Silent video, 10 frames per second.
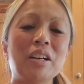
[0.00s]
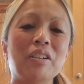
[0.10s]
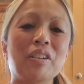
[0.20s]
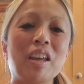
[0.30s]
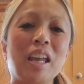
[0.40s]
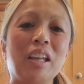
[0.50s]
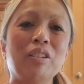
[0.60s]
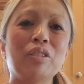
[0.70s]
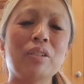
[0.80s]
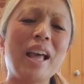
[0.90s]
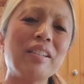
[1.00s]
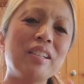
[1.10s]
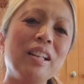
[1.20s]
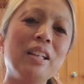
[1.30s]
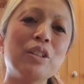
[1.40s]
Okay, so that's
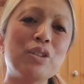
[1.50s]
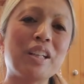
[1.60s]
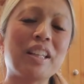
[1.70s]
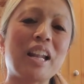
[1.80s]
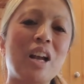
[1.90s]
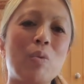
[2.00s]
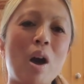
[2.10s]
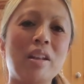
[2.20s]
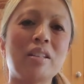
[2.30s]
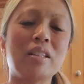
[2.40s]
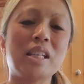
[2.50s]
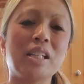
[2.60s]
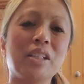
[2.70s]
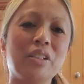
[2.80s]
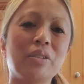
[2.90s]
the little trick that I wanted to
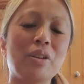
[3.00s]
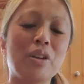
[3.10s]
tell you.